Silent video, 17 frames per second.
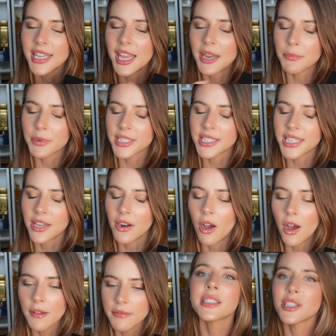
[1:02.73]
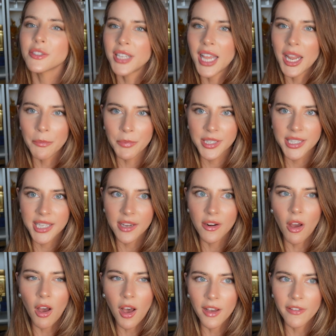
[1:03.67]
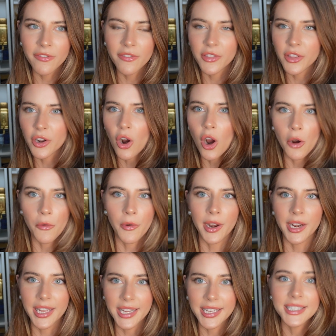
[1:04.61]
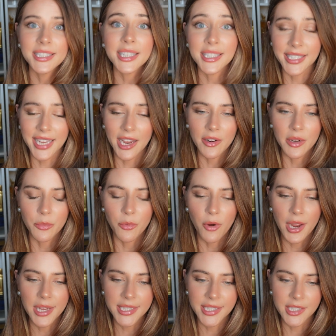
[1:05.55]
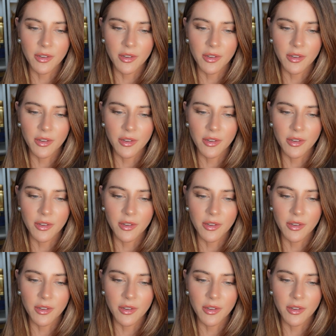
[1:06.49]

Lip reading: 10% off. So 10% off their already discounted price.